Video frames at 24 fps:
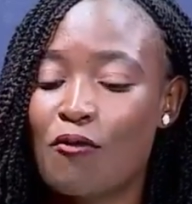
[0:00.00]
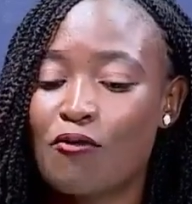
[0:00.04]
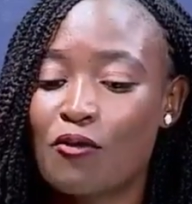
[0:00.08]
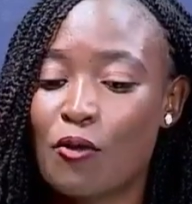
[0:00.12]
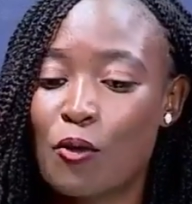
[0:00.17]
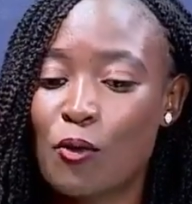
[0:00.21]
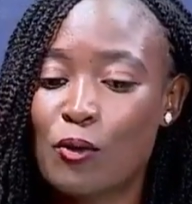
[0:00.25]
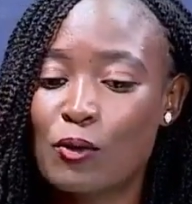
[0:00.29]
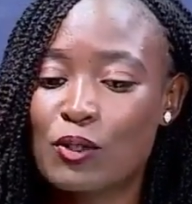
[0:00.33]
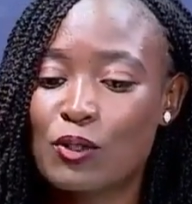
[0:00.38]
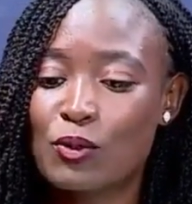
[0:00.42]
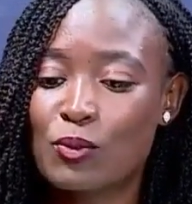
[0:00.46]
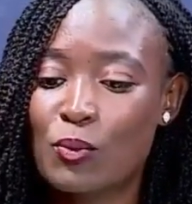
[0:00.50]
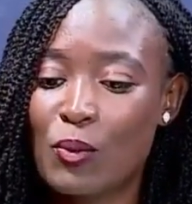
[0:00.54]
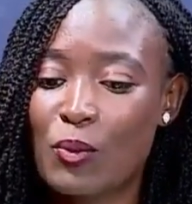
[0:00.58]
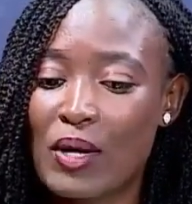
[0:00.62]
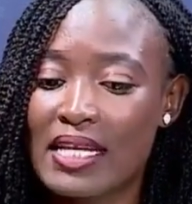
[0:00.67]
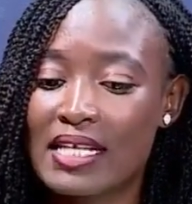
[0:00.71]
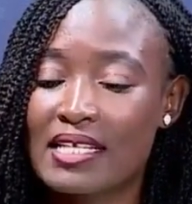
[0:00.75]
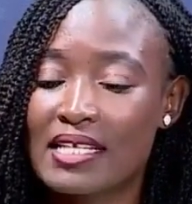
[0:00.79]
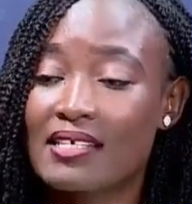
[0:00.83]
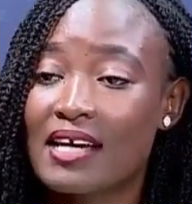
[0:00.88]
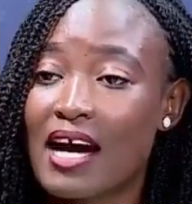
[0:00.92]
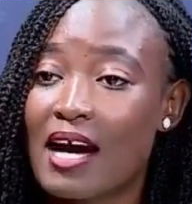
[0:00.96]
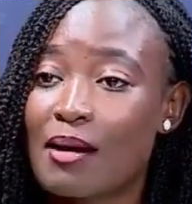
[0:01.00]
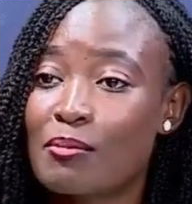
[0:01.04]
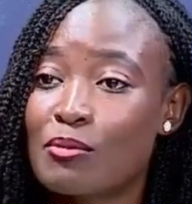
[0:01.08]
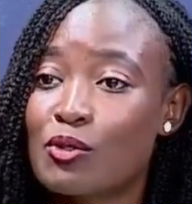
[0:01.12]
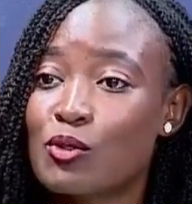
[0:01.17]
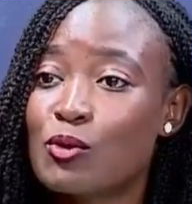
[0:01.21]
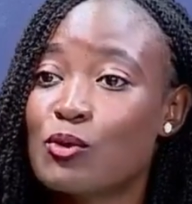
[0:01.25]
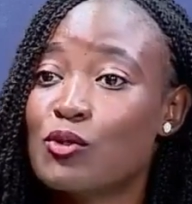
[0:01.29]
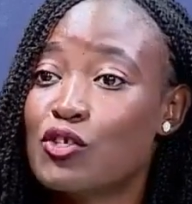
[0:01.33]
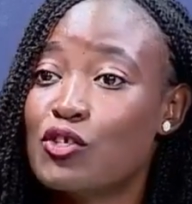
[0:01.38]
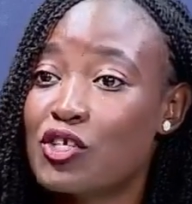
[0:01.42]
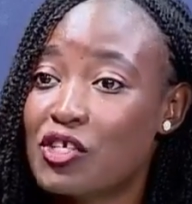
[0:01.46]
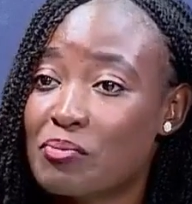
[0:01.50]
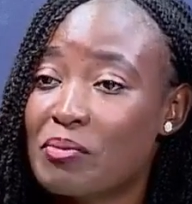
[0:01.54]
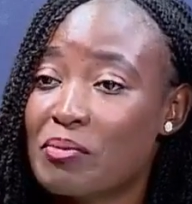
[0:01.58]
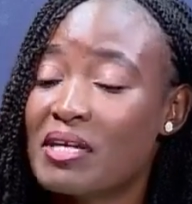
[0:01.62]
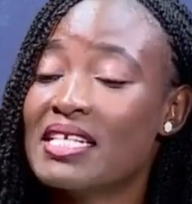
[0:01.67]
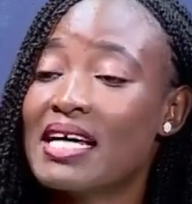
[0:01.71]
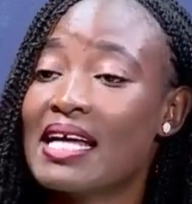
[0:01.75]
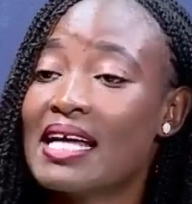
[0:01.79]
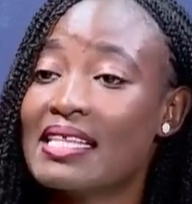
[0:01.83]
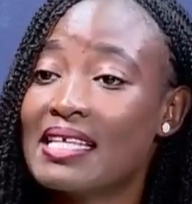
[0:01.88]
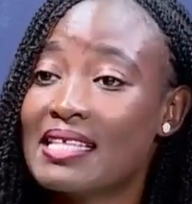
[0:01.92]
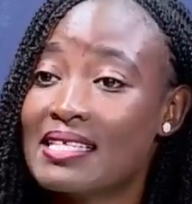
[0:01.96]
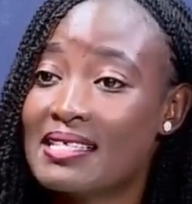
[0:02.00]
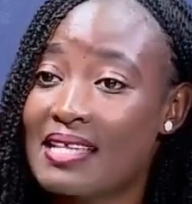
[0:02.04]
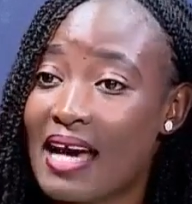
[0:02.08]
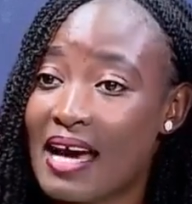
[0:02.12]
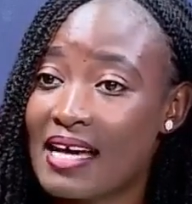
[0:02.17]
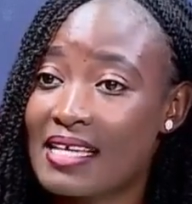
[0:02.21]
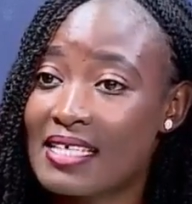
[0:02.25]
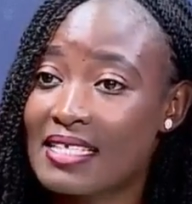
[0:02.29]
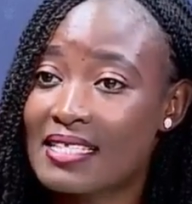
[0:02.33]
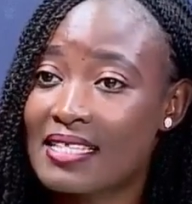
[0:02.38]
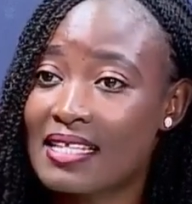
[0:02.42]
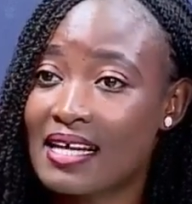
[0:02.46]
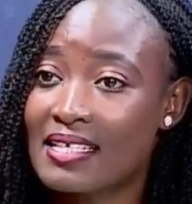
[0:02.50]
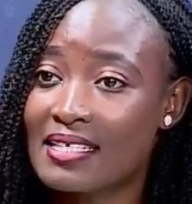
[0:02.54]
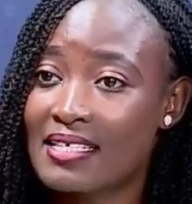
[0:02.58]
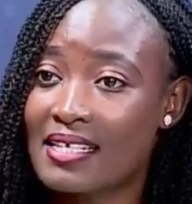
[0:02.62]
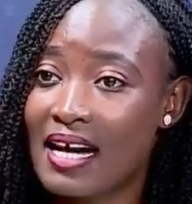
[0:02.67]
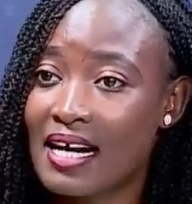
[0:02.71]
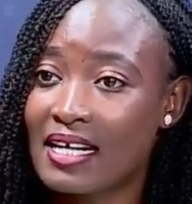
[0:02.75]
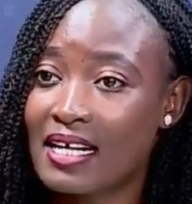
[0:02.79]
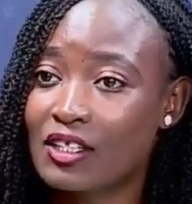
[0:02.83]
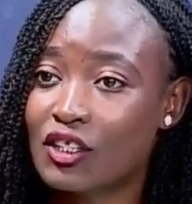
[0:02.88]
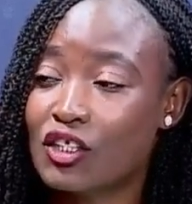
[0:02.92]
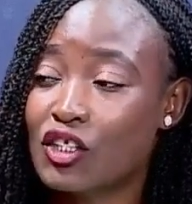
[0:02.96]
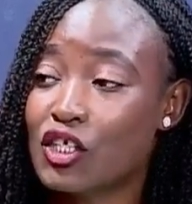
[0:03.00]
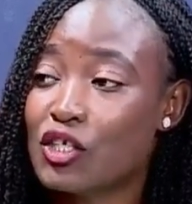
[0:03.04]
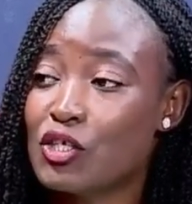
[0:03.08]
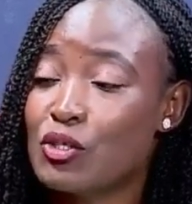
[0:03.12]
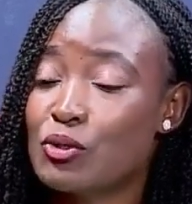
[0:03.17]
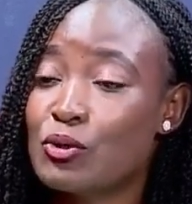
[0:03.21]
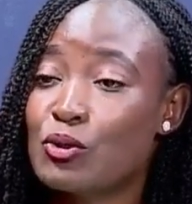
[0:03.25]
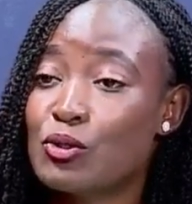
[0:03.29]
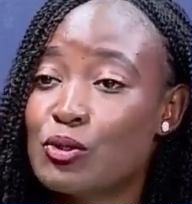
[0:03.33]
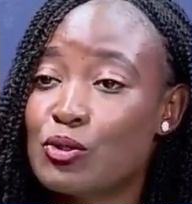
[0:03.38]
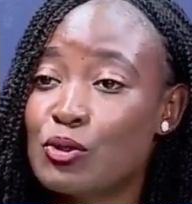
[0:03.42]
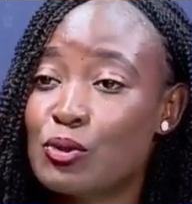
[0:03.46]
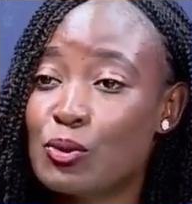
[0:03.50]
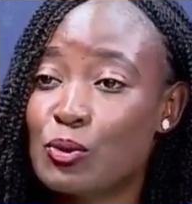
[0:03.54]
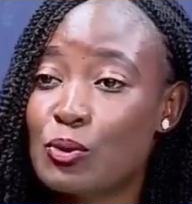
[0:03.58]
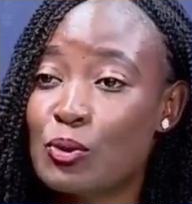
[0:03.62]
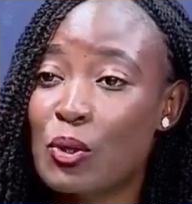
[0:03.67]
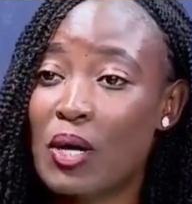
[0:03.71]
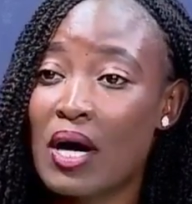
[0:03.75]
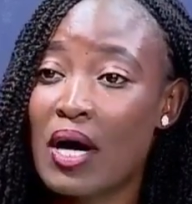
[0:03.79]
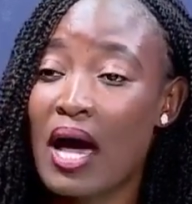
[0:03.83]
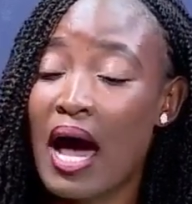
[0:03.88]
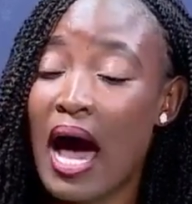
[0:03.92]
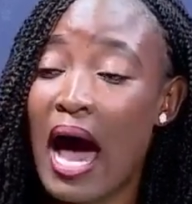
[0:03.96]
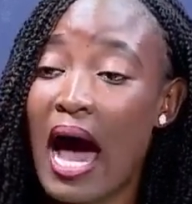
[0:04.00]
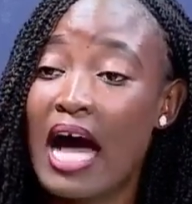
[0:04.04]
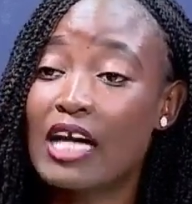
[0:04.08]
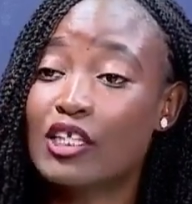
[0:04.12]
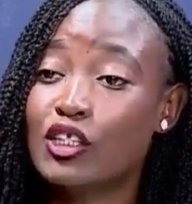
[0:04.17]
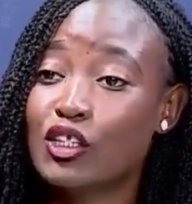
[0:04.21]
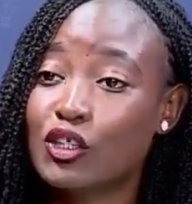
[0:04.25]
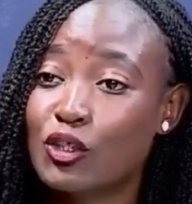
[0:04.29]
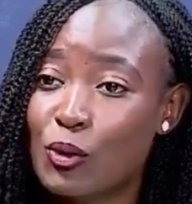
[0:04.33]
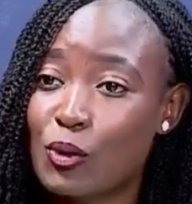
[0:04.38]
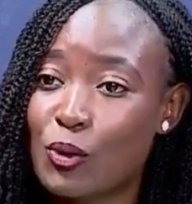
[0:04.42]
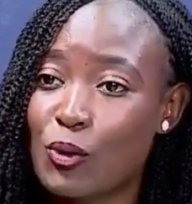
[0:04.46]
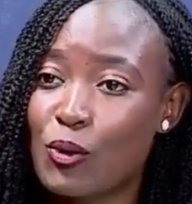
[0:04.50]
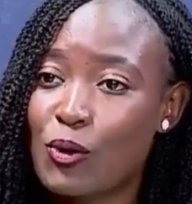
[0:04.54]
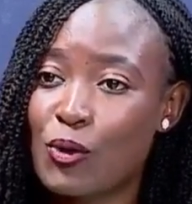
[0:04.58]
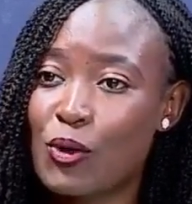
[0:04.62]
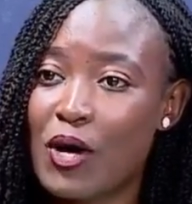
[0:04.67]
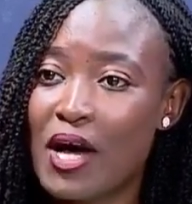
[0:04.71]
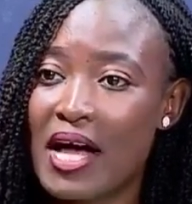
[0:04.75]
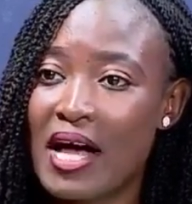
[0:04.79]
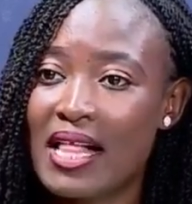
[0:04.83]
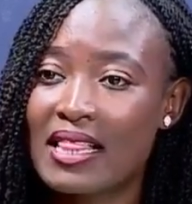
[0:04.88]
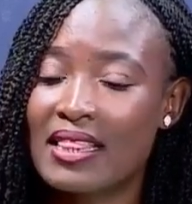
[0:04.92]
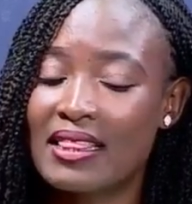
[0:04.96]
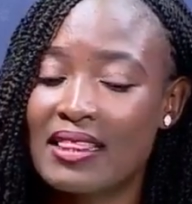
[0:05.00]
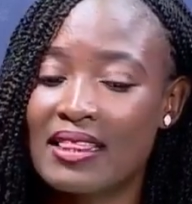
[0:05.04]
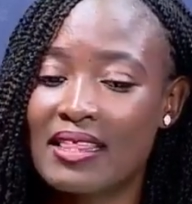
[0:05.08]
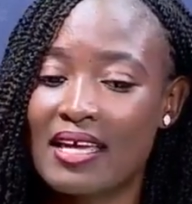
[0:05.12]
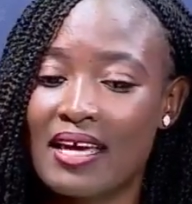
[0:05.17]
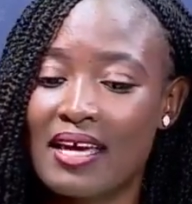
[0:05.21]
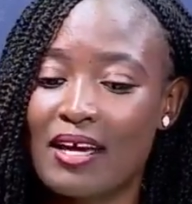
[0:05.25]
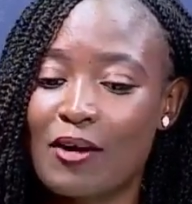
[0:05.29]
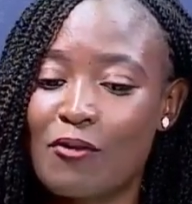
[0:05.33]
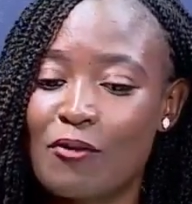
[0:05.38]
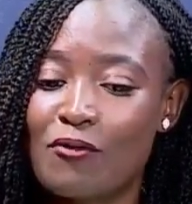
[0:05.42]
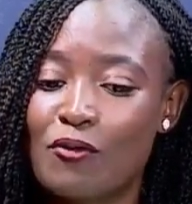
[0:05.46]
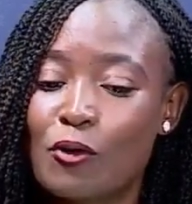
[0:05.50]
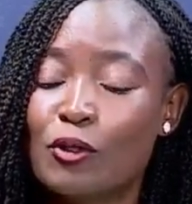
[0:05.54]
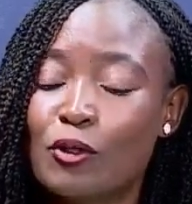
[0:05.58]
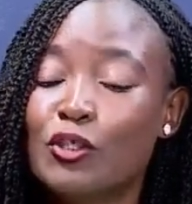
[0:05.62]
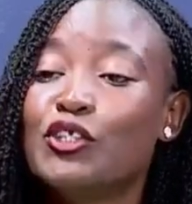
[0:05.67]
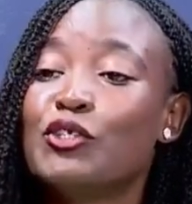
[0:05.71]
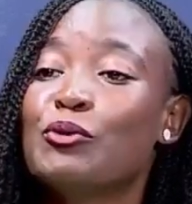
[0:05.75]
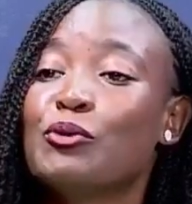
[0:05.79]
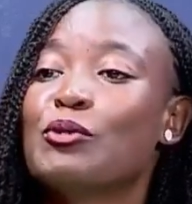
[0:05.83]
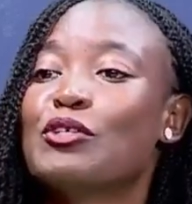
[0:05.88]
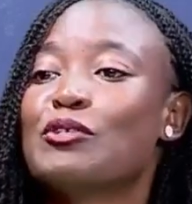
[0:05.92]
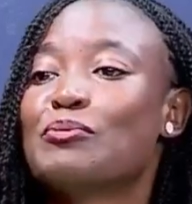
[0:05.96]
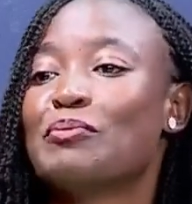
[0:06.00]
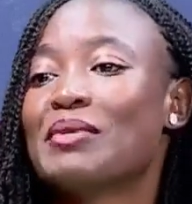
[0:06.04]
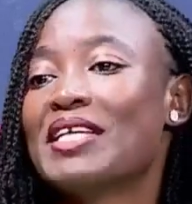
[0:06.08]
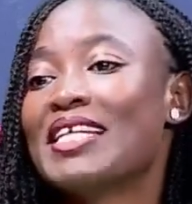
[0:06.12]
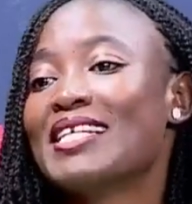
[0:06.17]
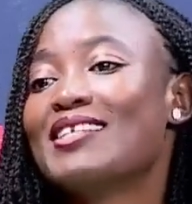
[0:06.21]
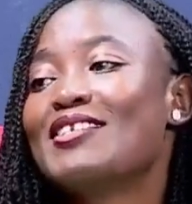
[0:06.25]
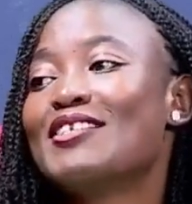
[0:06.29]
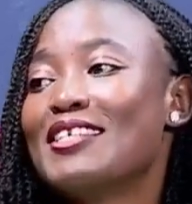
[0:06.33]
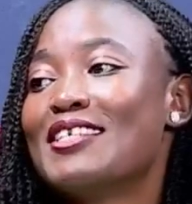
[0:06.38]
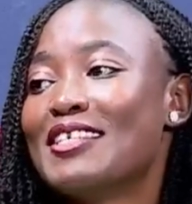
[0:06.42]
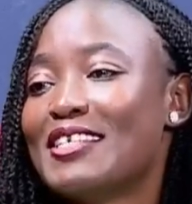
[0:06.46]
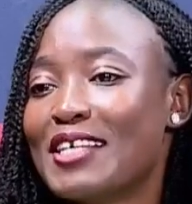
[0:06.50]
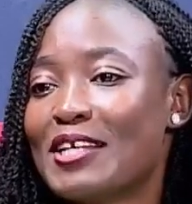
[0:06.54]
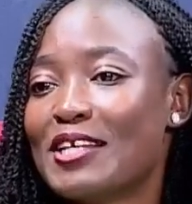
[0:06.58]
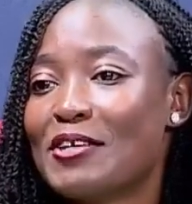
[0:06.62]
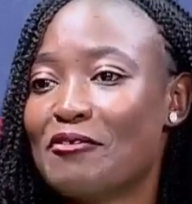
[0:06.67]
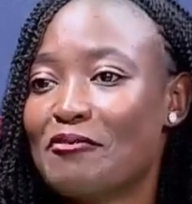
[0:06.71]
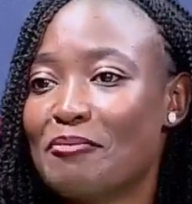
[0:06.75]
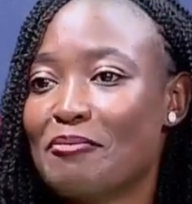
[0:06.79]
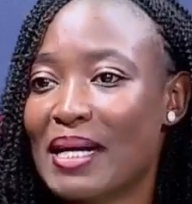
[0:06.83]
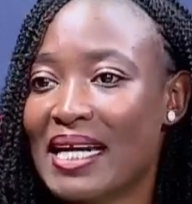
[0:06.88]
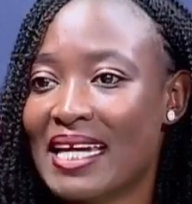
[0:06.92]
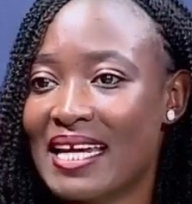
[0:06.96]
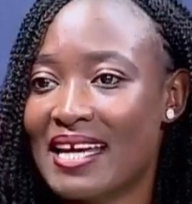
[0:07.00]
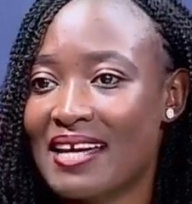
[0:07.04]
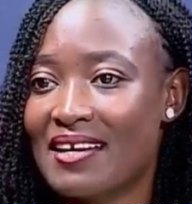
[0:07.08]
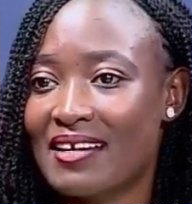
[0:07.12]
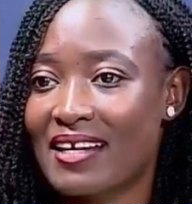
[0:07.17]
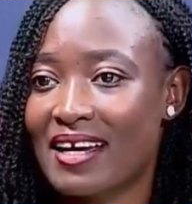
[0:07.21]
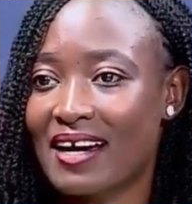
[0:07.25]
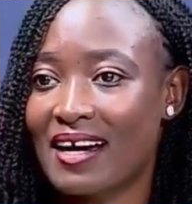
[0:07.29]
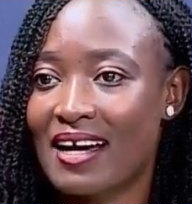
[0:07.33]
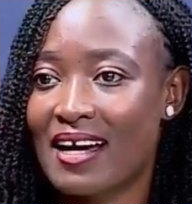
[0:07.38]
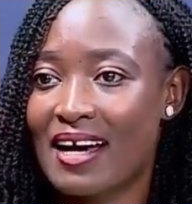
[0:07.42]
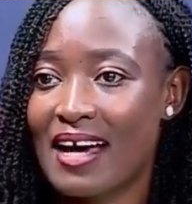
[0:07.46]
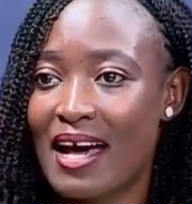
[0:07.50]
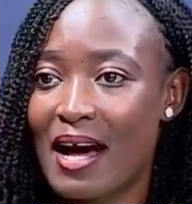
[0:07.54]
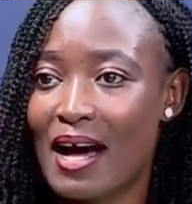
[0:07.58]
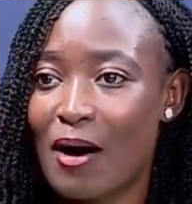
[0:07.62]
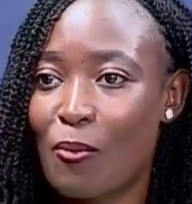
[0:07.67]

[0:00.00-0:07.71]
Of course, when it comes to treatment and the signs that she used to show, of course, she was being treated of malaria.